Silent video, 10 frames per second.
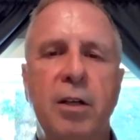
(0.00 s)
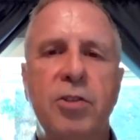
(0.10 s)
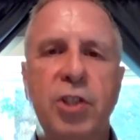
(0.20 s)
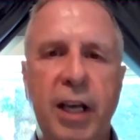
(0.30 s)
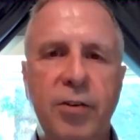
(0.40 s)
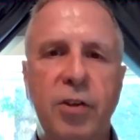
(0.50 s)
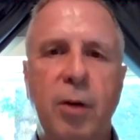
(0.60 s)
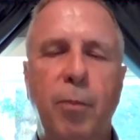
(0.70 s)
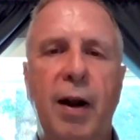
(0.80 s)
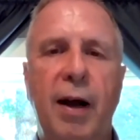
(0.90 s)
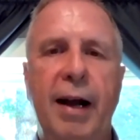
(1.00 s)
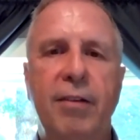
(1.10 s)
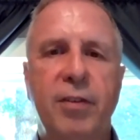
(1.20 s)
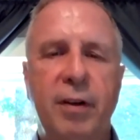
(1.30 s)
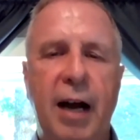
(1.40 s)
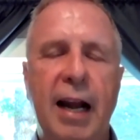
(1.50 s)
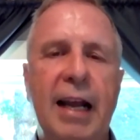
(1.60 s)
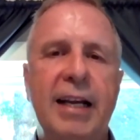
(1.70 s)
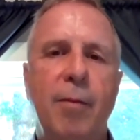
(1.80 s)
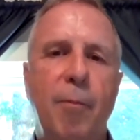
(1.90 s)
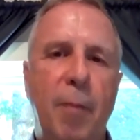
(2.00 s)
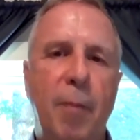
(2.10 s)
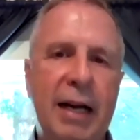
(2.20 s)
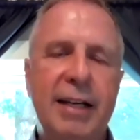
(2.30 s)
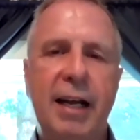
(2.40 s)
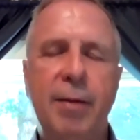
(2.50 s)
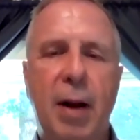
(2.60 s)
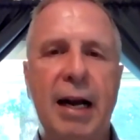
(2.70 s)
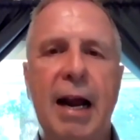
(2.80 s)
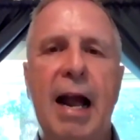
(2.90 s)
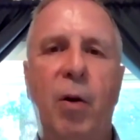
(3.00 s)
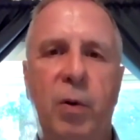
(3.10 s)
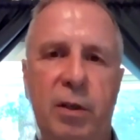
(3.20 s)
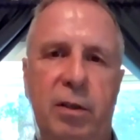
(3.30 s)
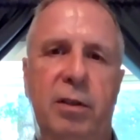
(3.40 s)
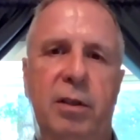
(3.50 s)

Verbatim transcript: Schedule compliance, I like it by day, by hour.